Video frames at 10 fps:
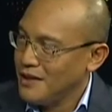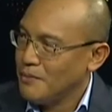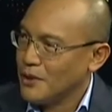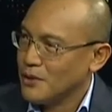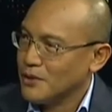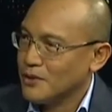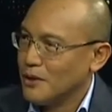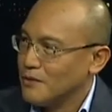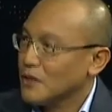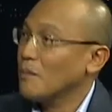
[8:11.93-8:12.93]
because
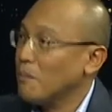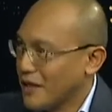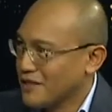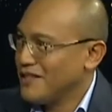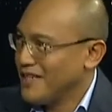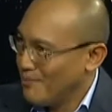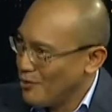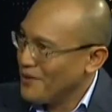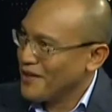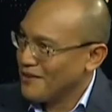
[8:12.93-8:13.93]
of the complexity in
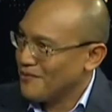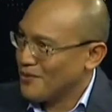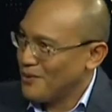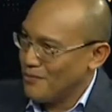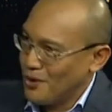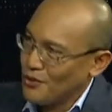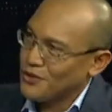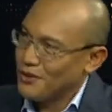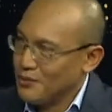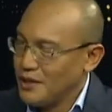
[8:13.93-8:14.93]
moving it from
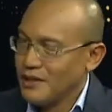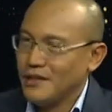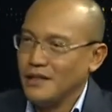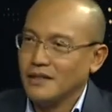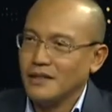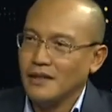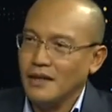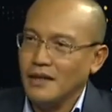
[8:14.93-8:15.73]
origin to destination.